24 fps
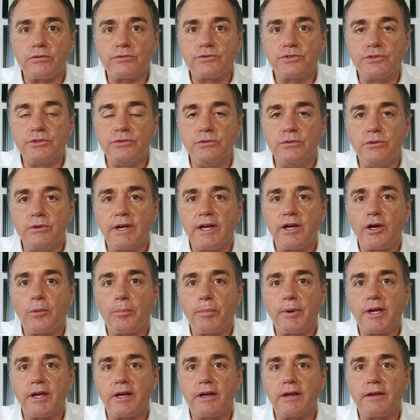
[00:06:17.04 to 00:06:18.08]
to
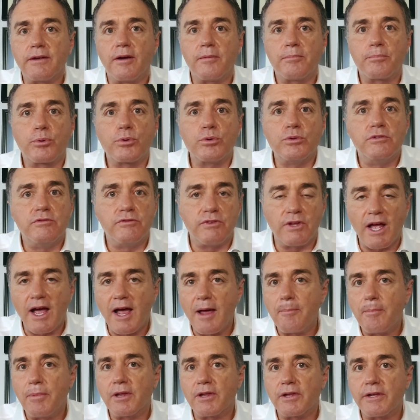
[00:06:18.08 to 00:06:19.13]
helping prove
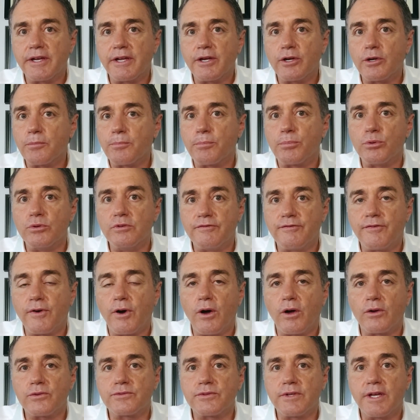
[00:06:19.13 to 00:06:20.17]
liability or prove
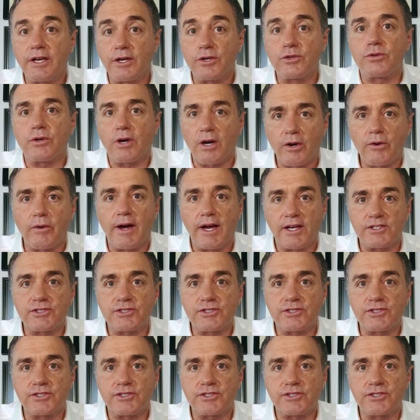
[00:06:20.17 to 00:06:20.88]
fault in a truck crash